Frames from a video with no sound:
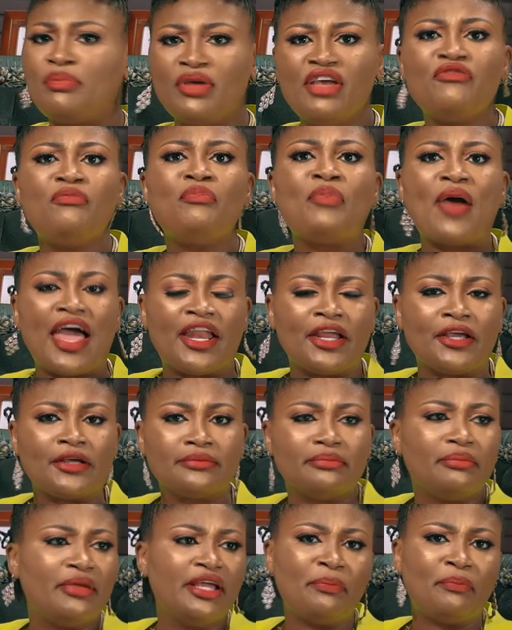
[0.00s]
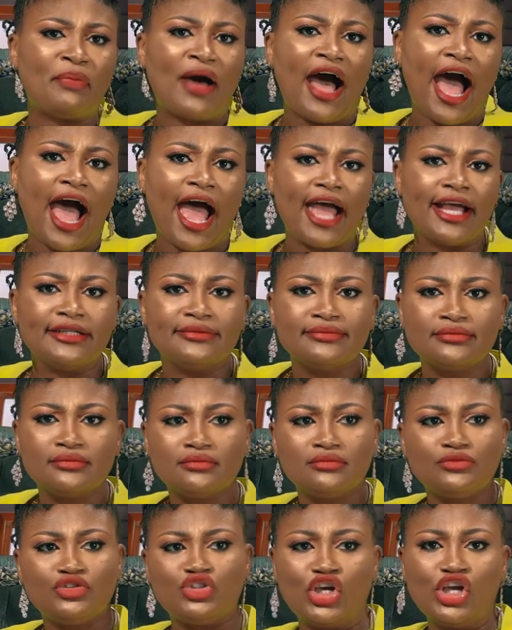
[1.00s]
beef patty, meat pie,
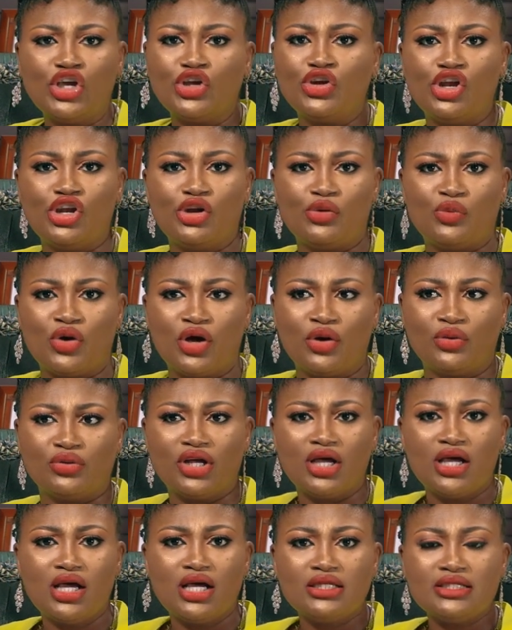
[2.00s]
chicken on the road.